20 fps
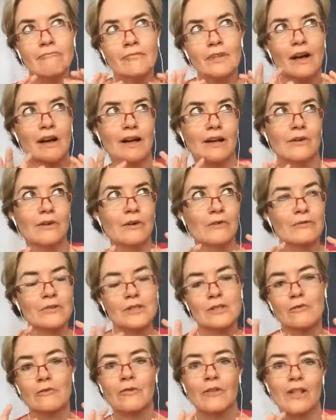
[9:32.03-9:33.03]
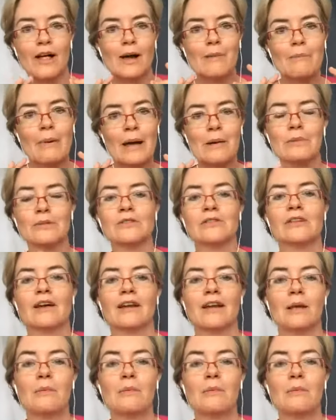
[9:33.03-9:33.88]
I don't know if it's a full-on Bible study,